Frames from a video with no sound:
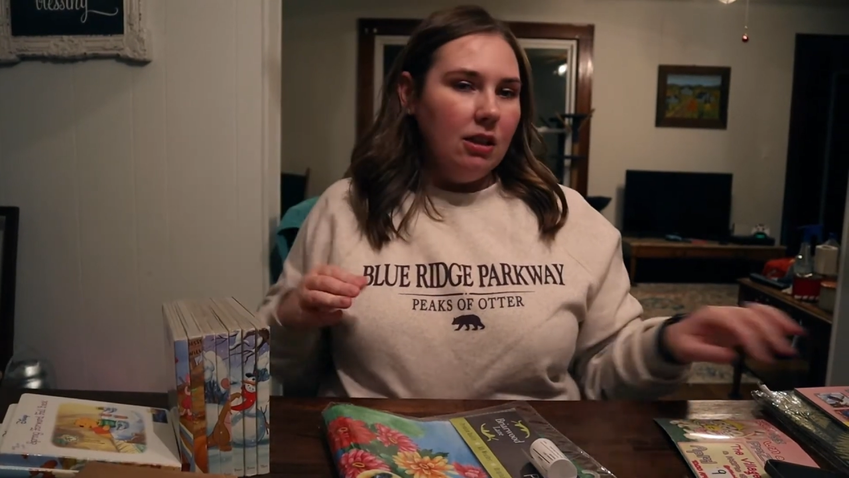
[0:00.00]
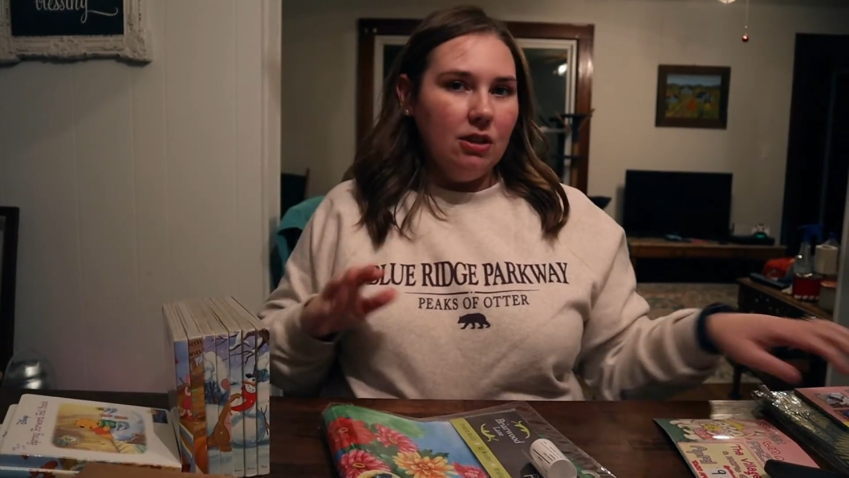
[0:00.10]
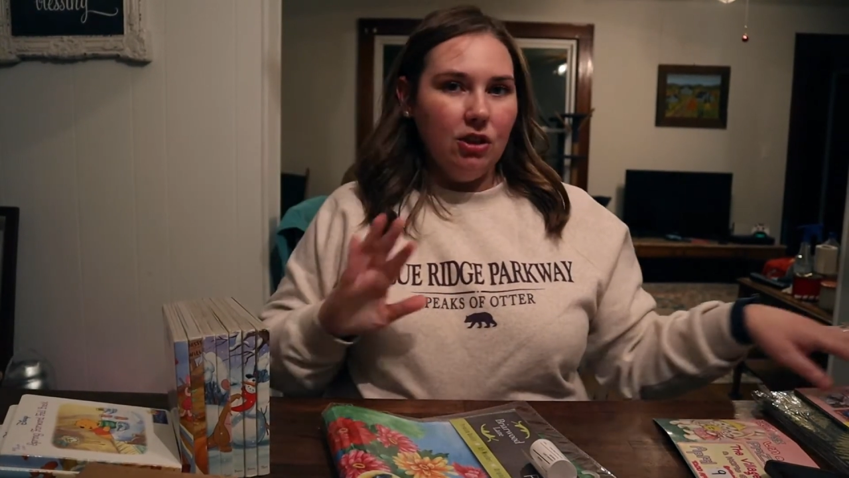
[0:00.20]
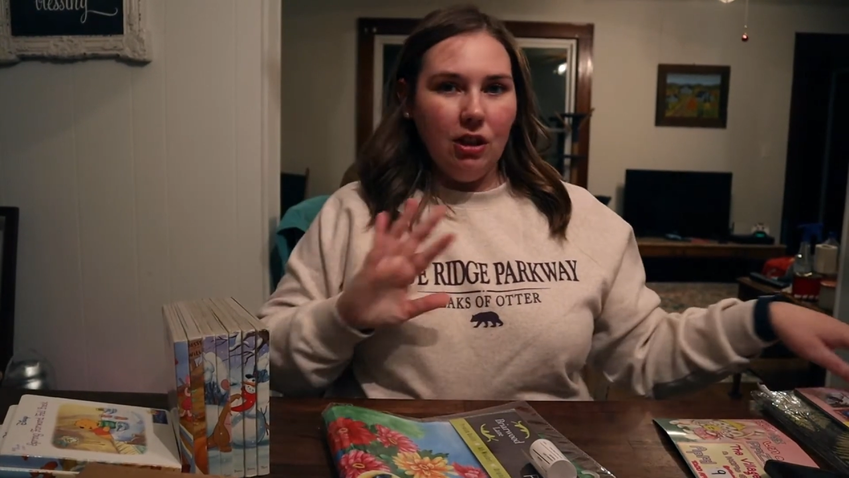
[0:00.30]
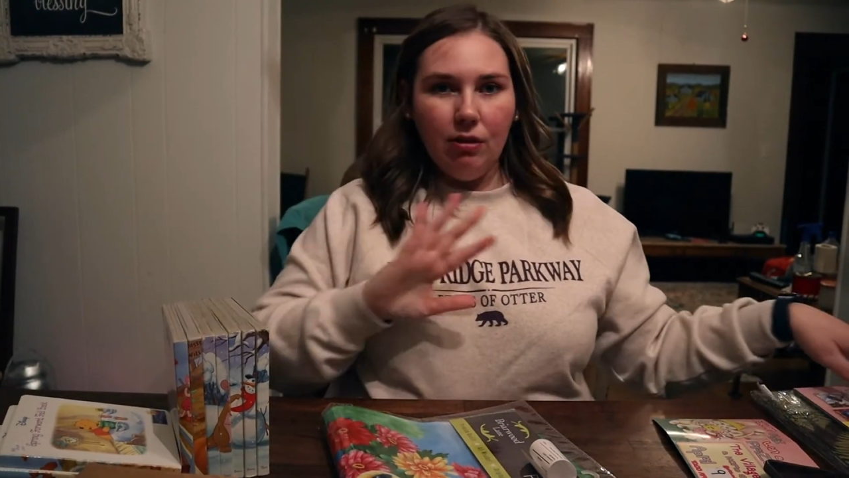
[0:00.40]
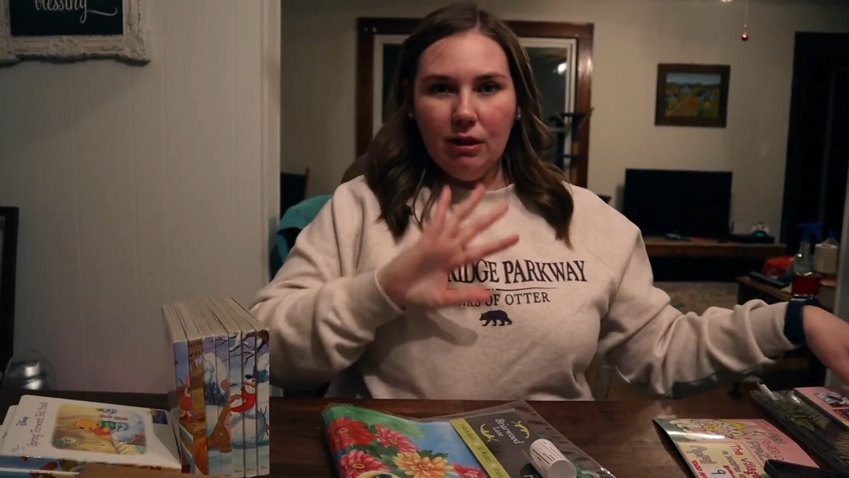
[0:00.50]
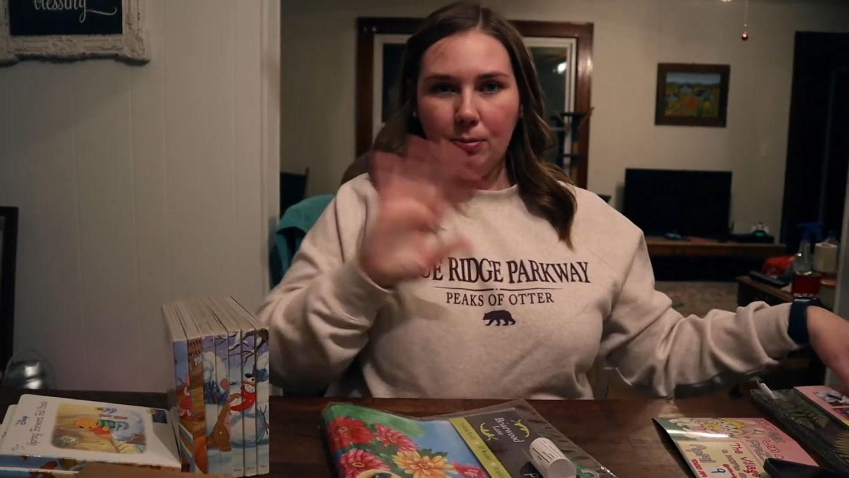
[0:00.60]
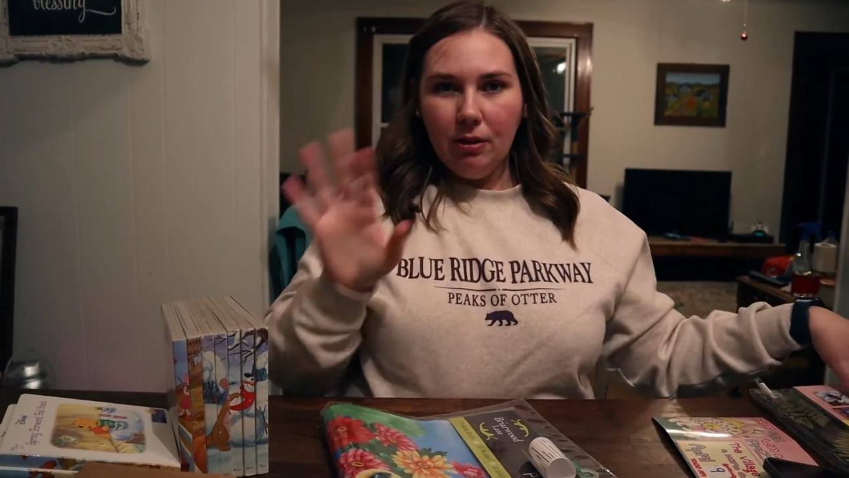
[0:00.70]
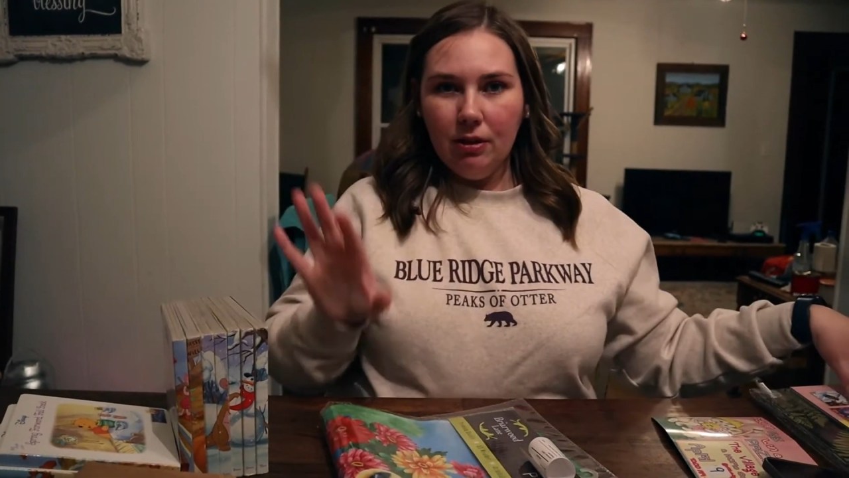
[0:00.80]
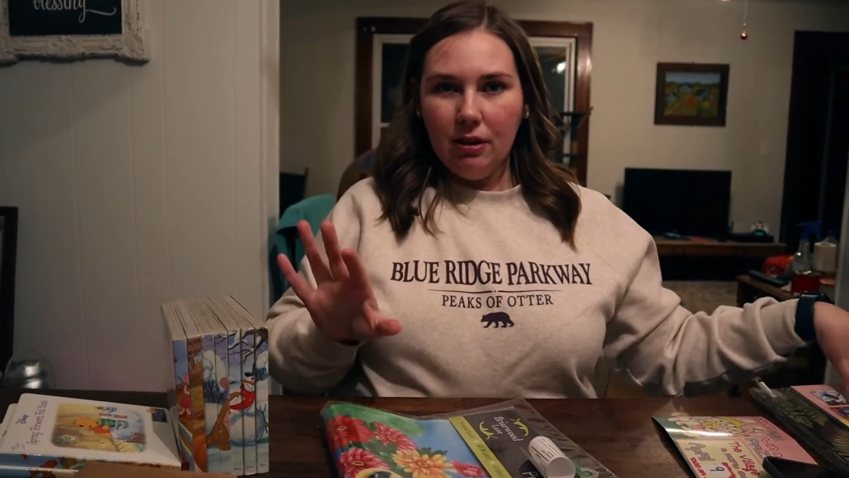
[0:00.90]
she always
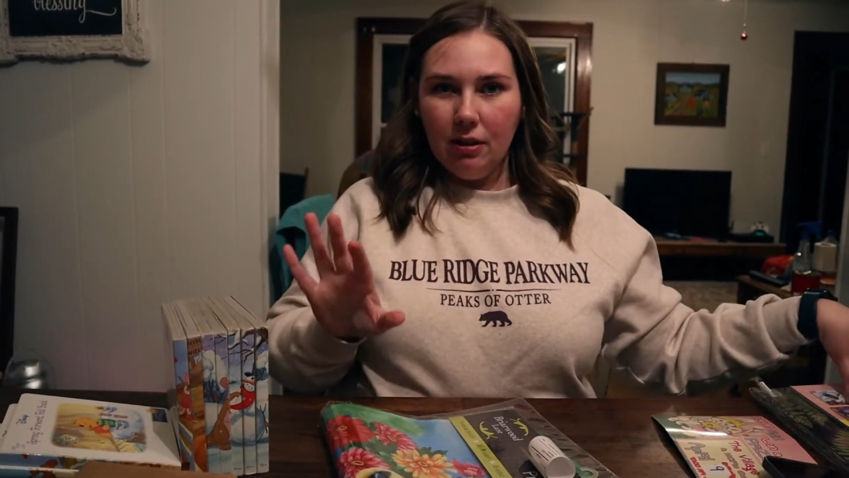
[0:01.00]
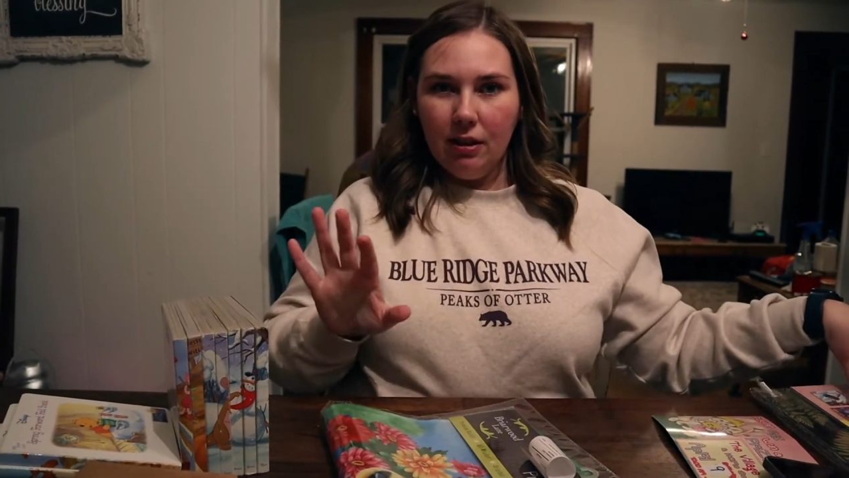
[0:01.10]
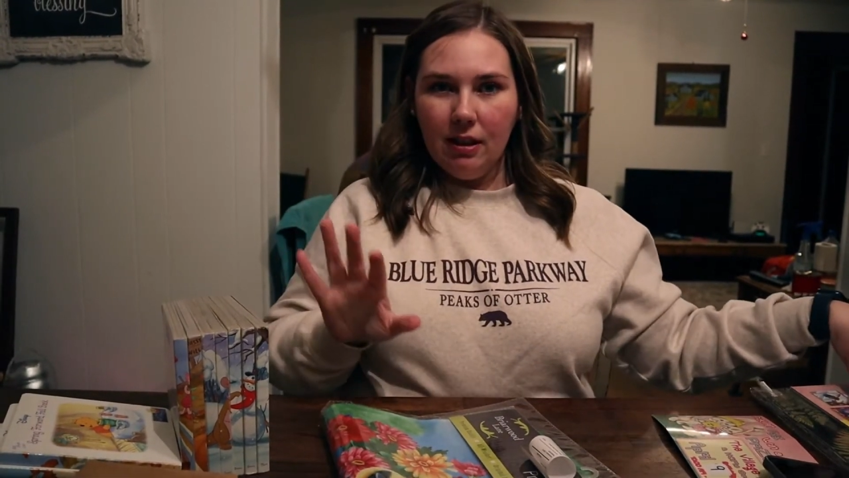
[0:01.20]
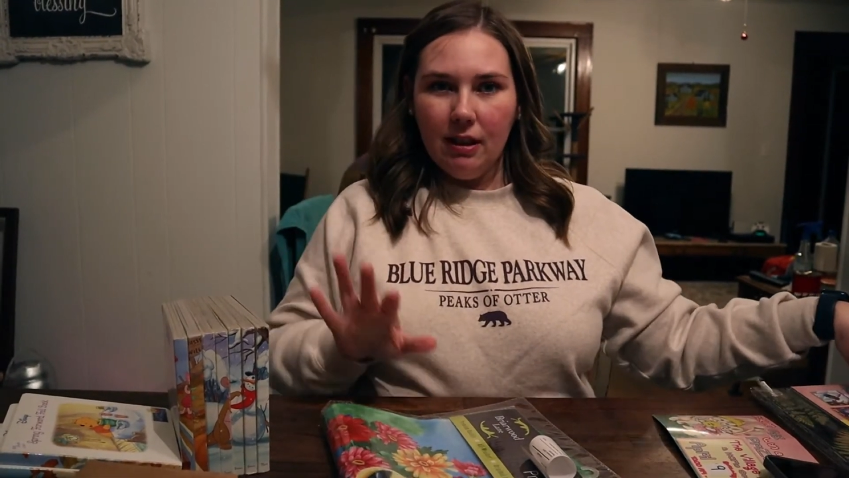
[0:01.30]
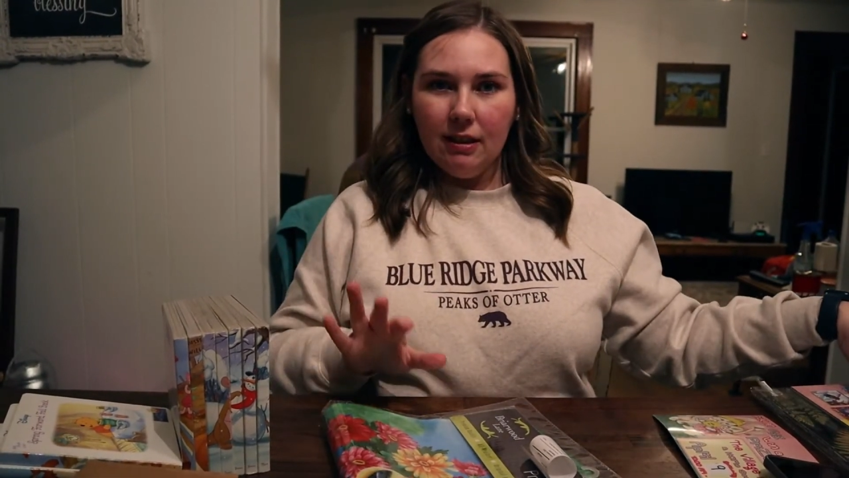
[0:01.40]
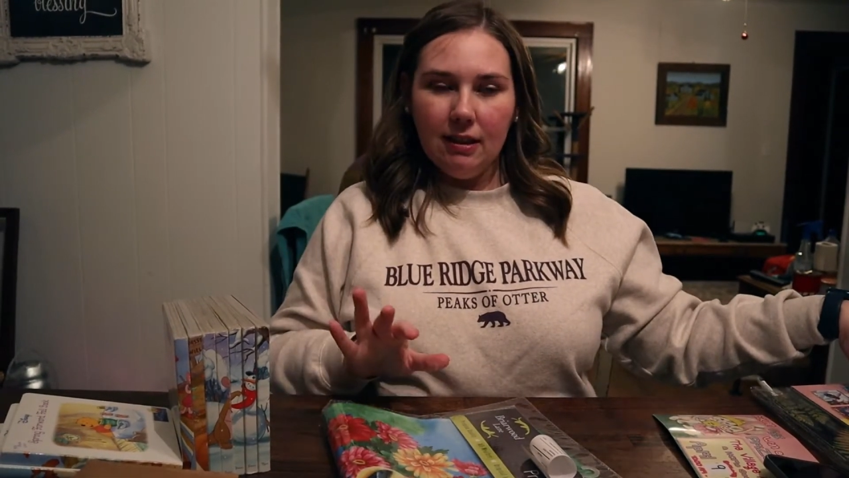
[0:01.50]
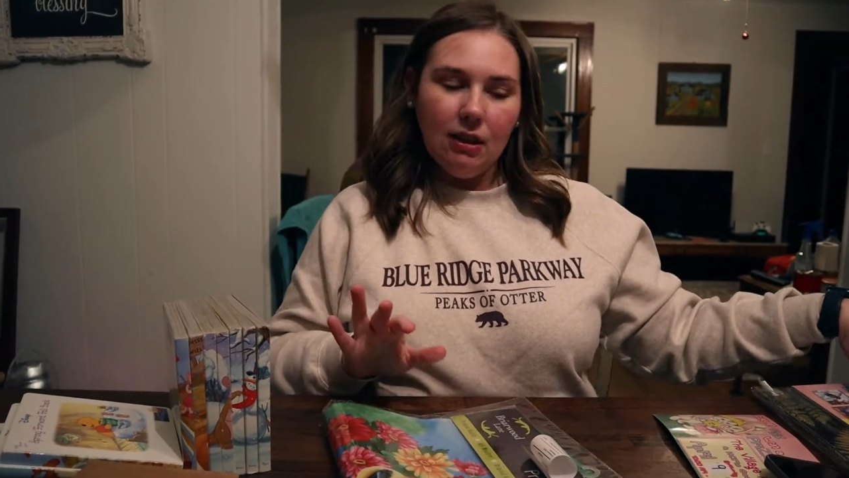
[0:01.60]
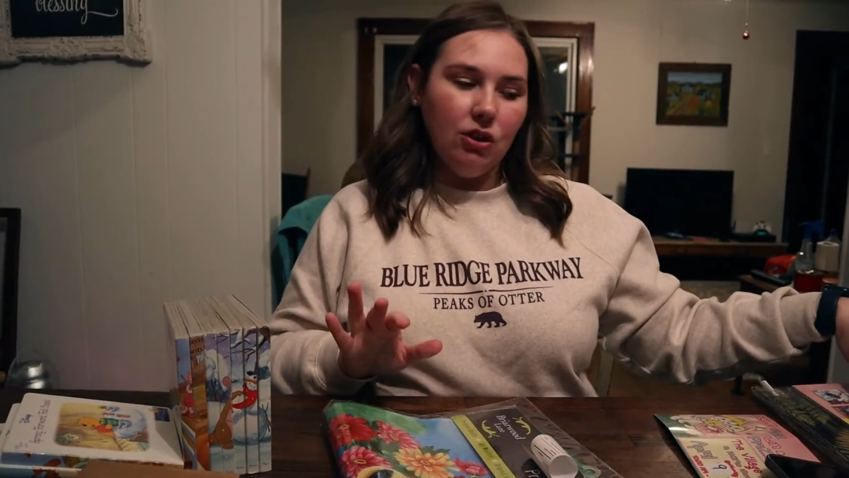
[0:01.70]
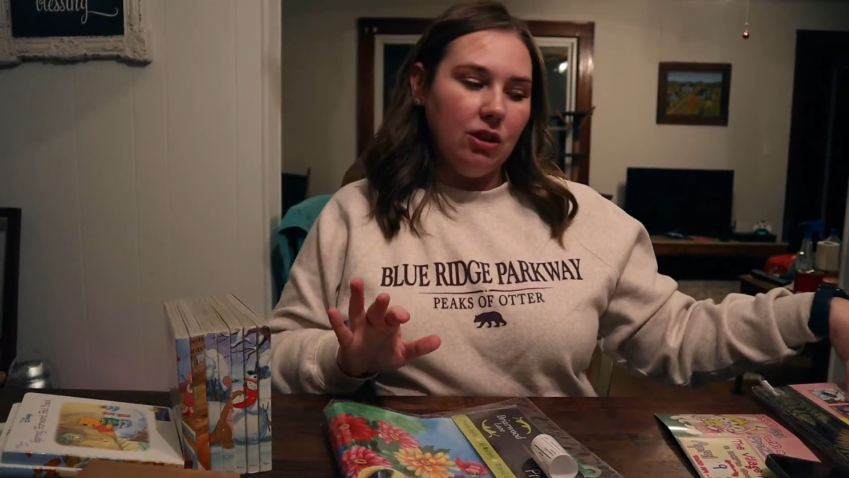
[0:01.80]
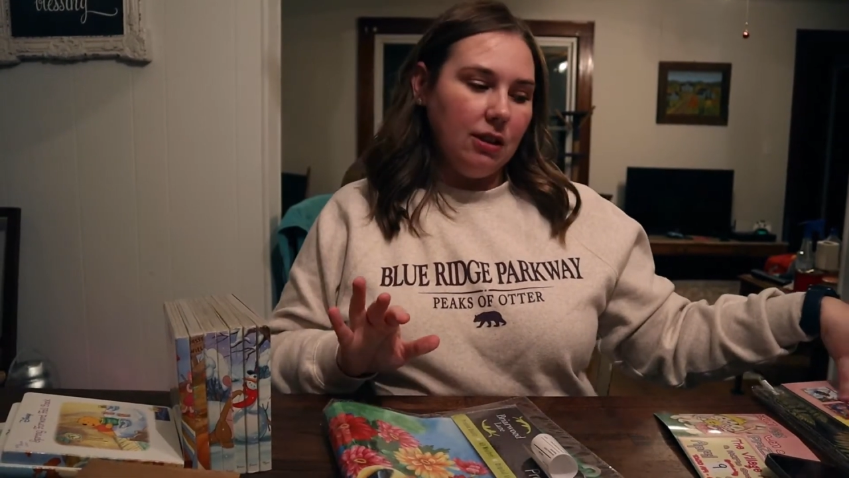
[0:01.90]
posts all the things
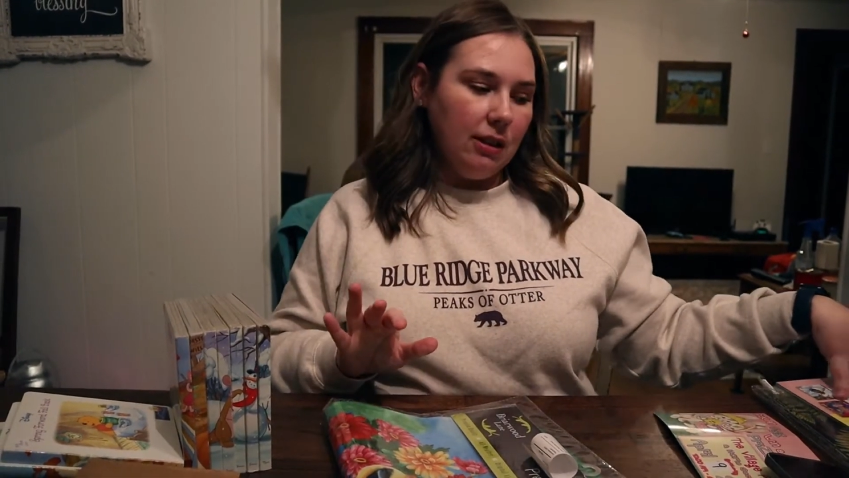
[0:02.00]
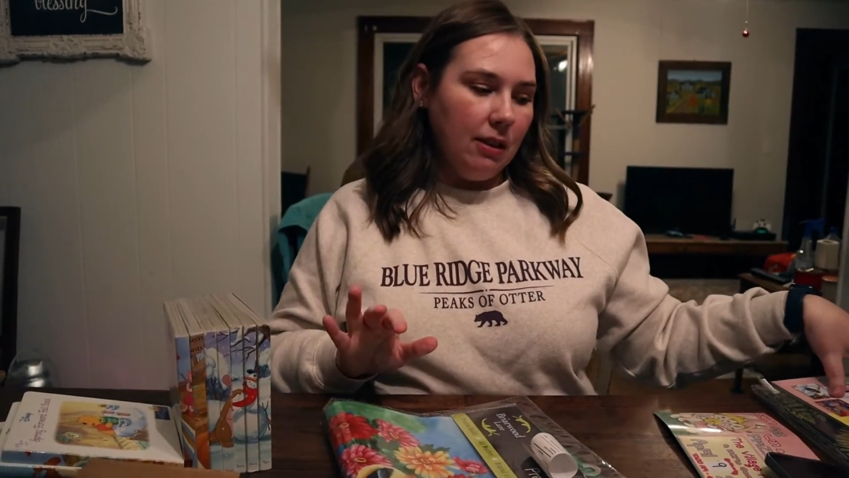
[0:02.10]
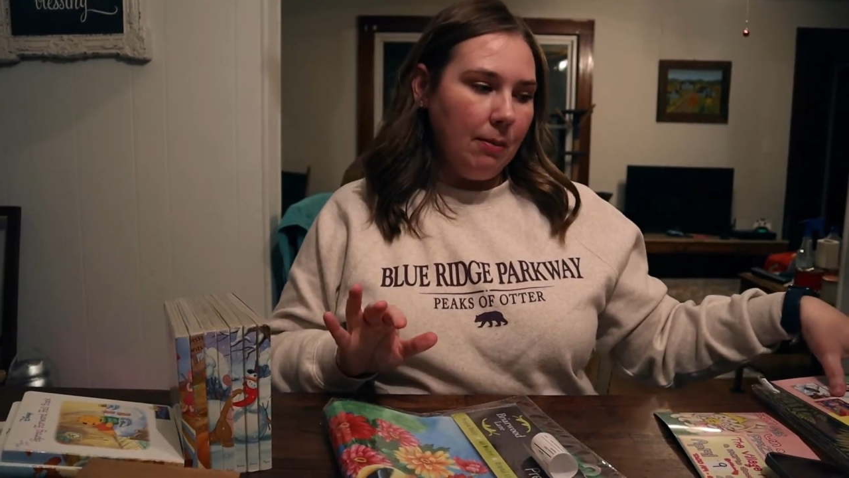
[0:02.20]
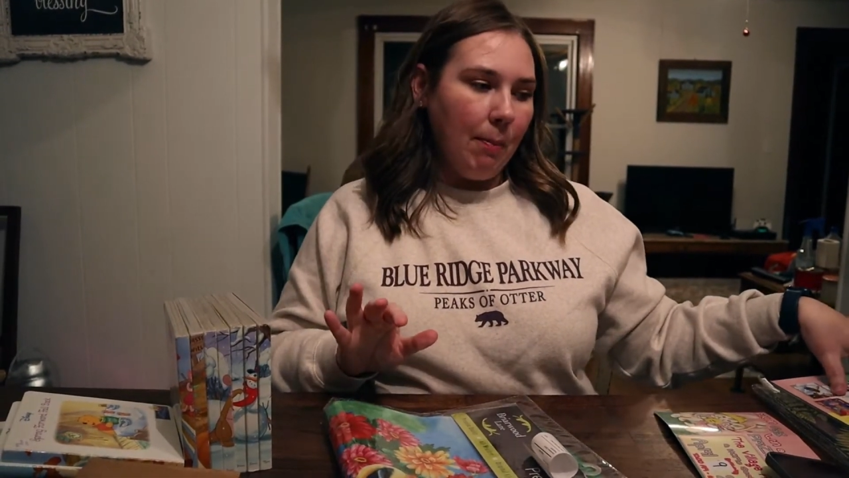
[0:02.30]
that she's